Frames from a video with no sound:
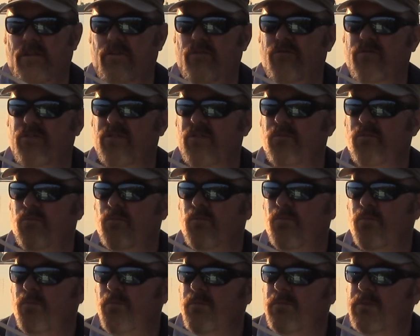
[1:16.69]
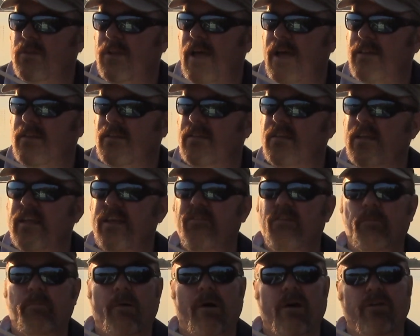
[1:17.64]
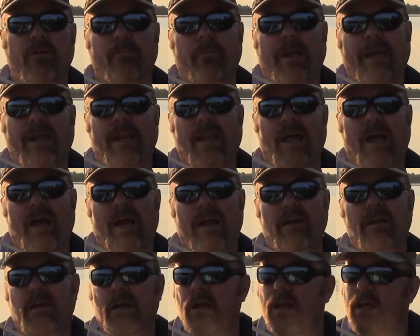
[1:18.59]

You just slide the sleeve up on your main line,